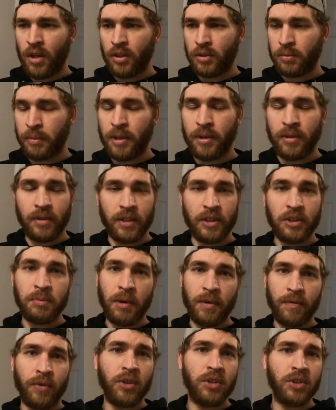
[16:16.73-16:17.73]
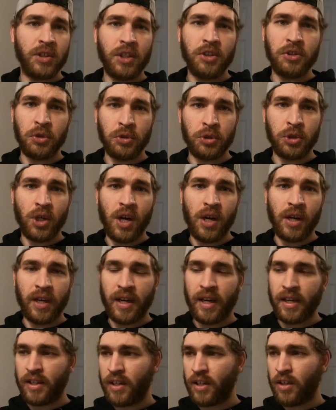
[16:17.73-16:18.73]
This is my first diesel truck, and
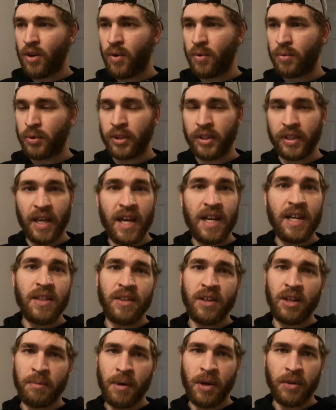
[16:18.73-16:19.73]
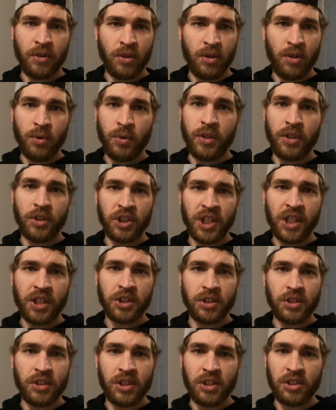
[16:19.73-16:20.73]
I didn't know really anything about the HEUI
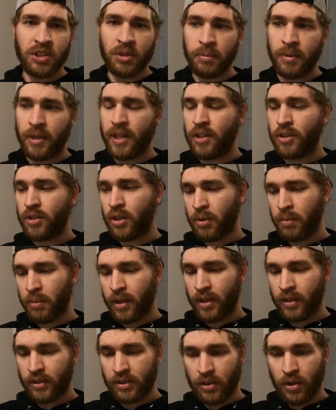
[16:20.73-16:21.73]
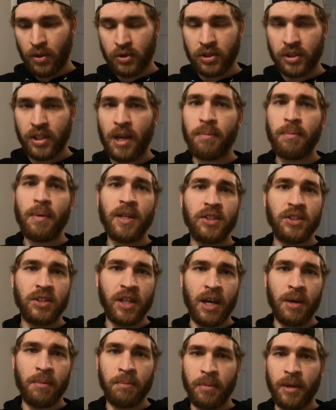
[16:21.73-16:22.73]
injection system, and he took me step by
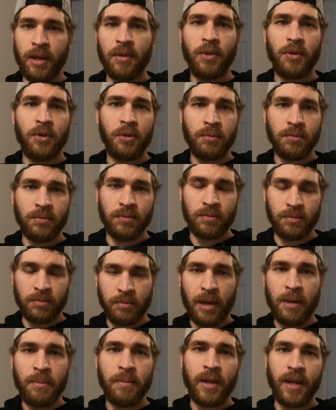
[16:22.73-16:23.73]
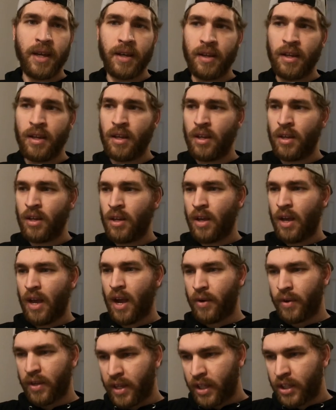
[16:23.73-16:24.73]
step, bit by bit,
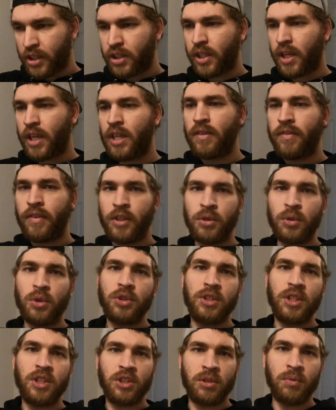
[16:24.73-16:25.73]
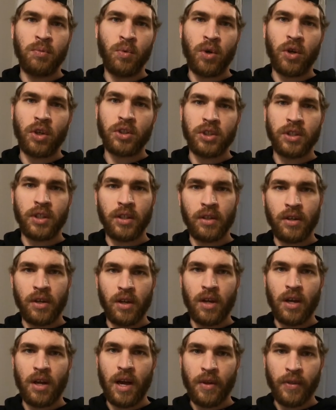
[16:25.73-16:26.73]
how each individual system works and
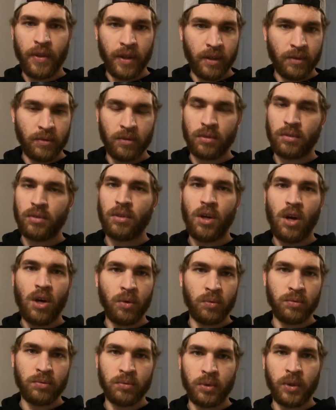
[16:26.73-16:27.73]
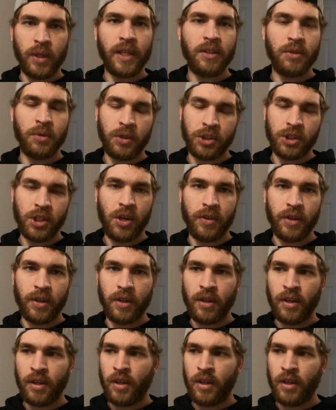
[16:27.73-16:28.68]
how they all relate to each other.